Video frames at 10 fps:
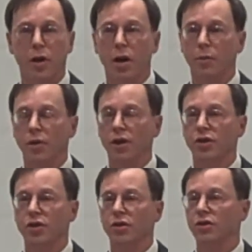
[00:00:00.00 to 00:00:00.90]

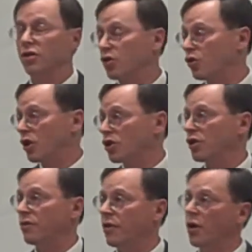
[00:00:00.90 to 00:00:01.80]
populations,
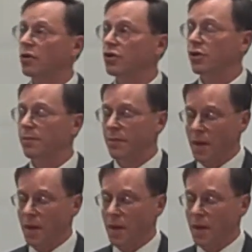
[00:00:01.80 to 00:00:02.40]
destruction of culture,